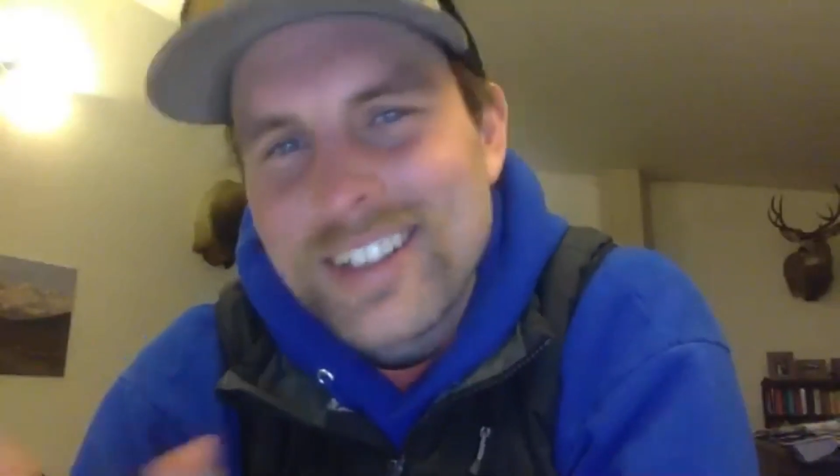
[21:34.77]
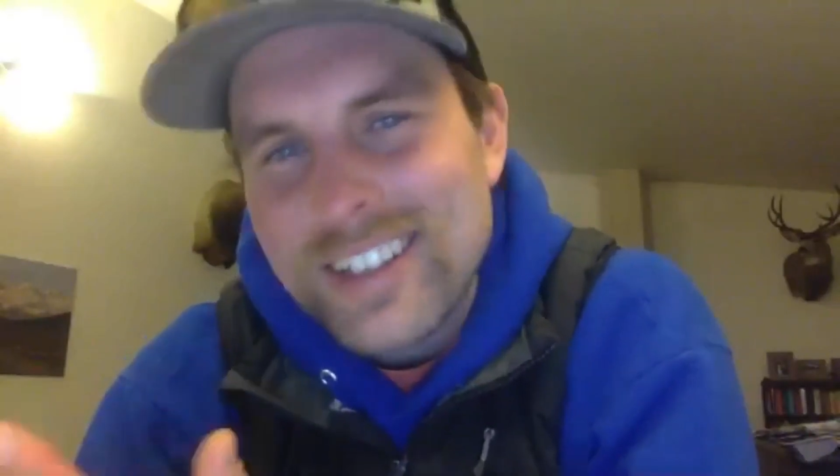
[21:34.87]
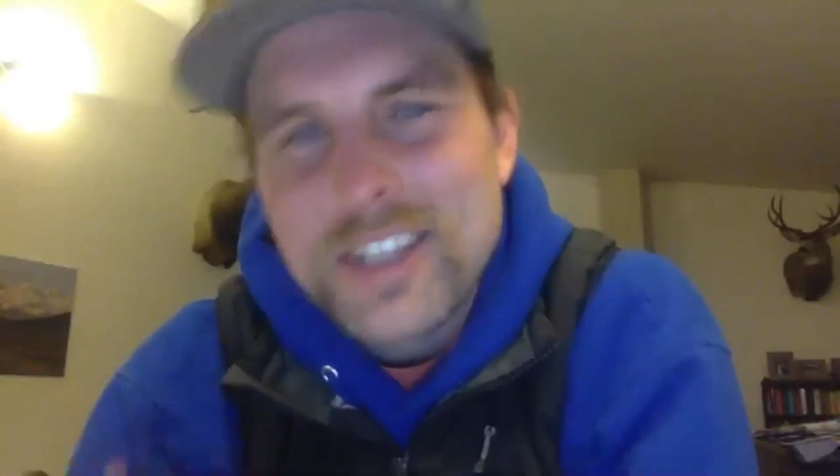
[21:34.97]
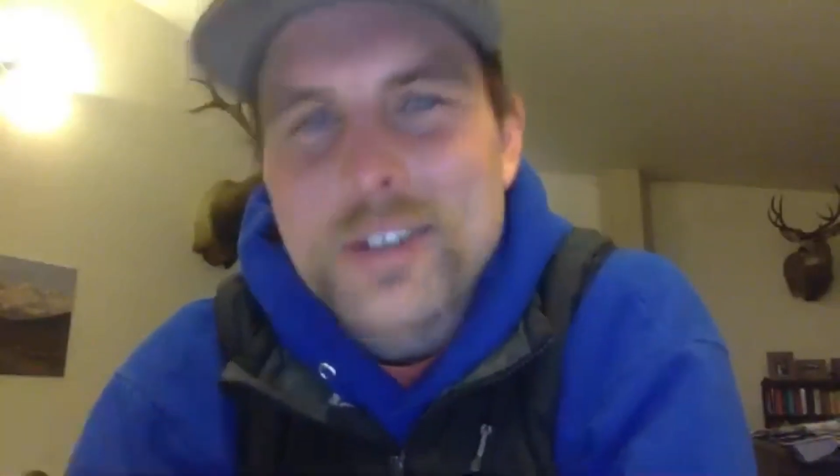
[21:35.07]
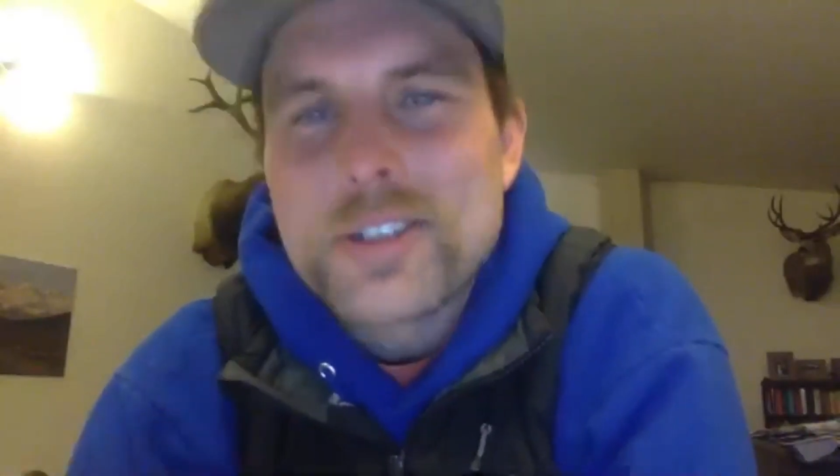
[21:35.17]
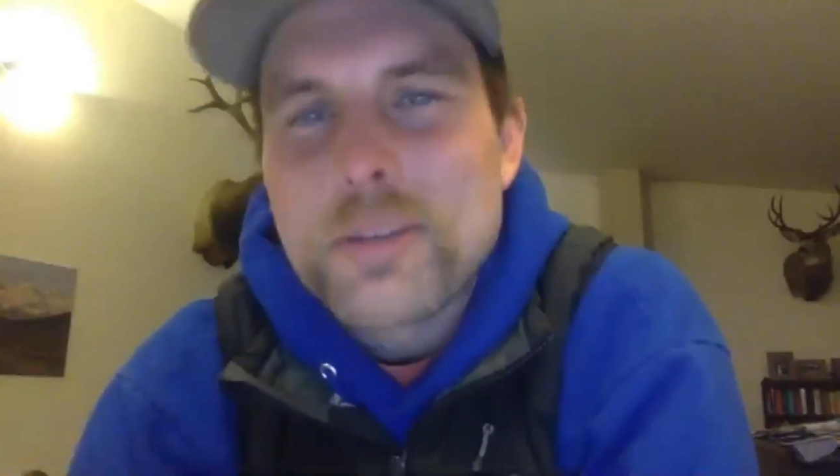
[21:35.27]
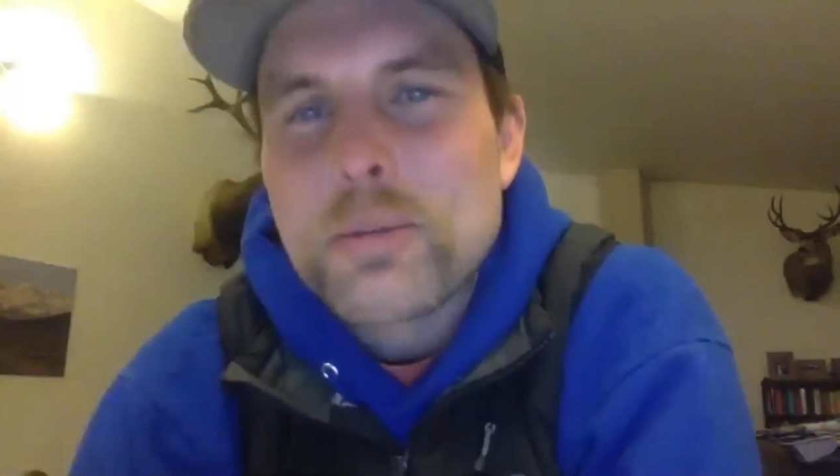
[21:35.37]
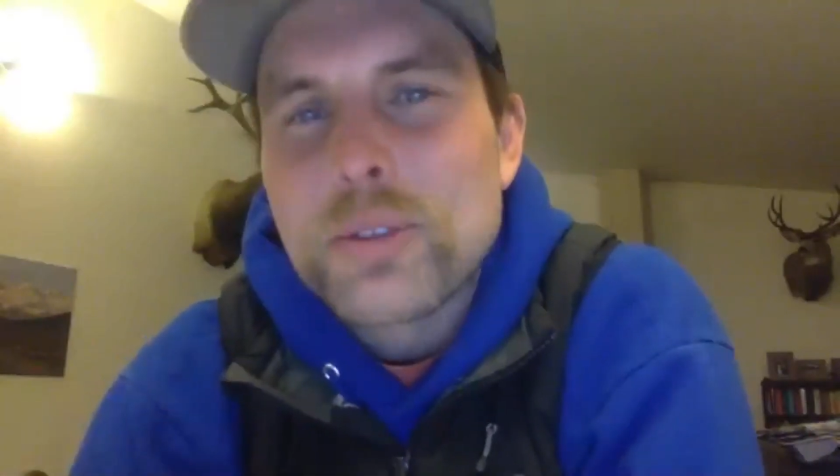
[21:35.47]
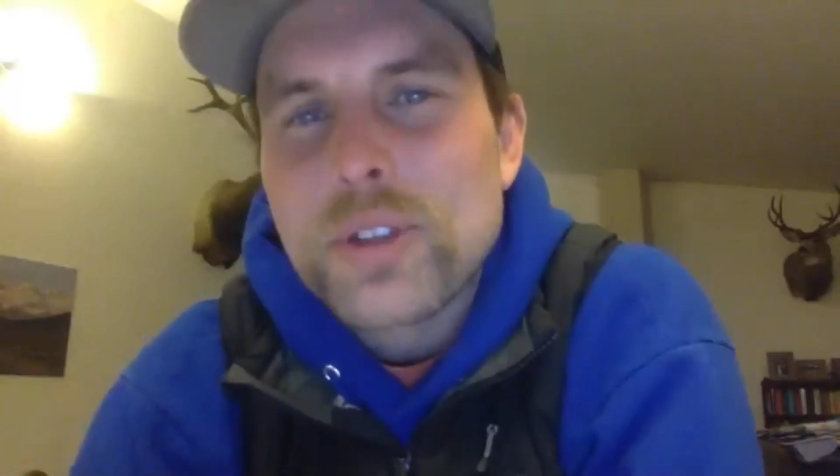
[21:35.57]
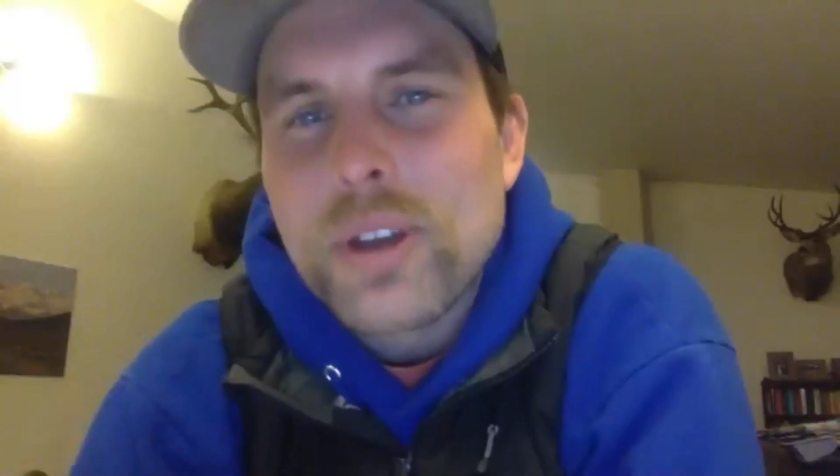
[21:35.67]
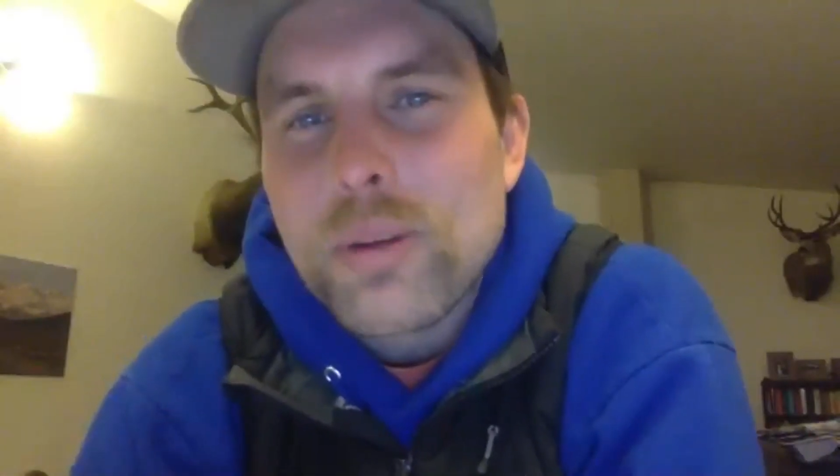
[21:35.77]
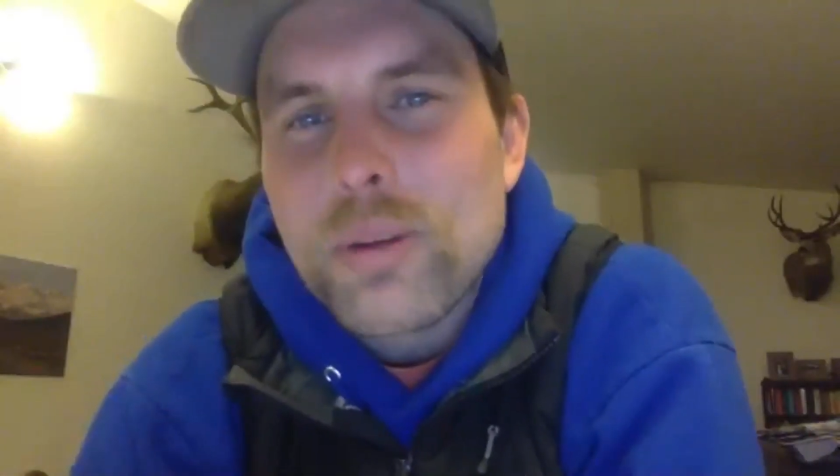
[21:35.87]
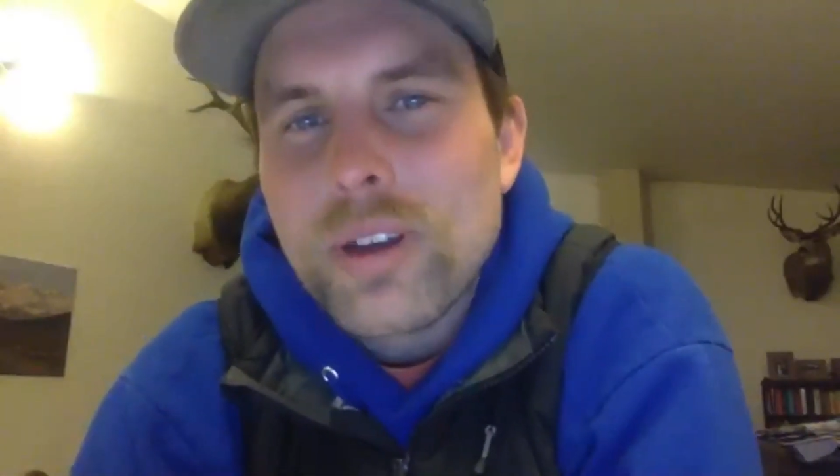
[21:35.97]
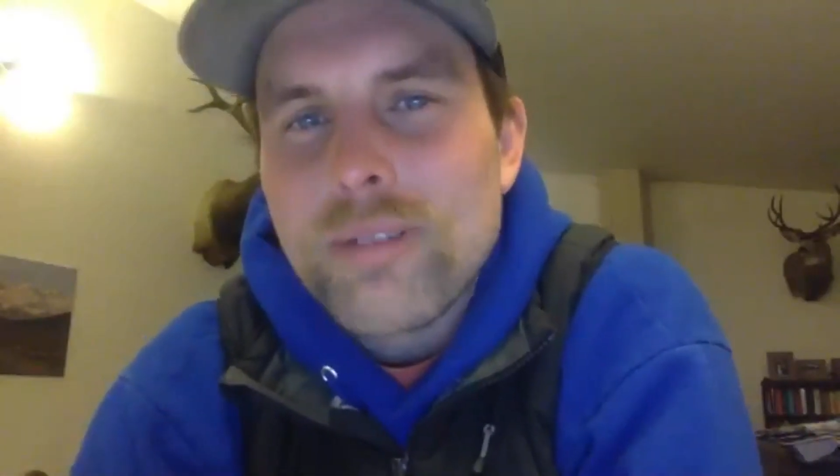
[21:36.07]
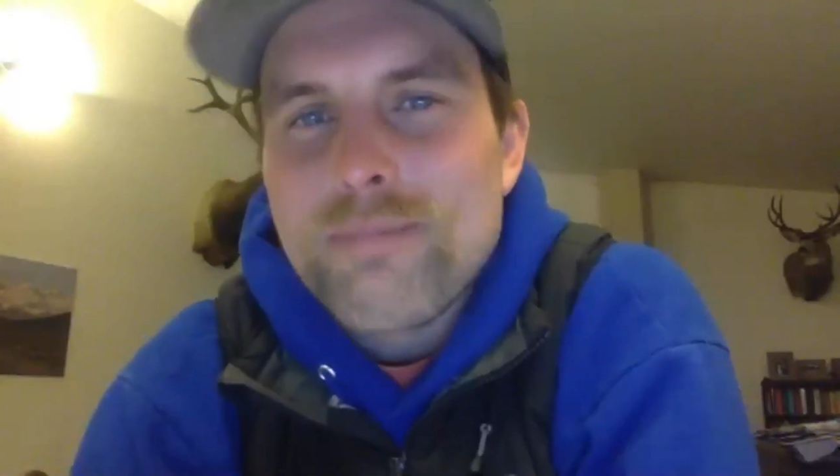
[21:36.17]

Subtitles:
You know, some people do, but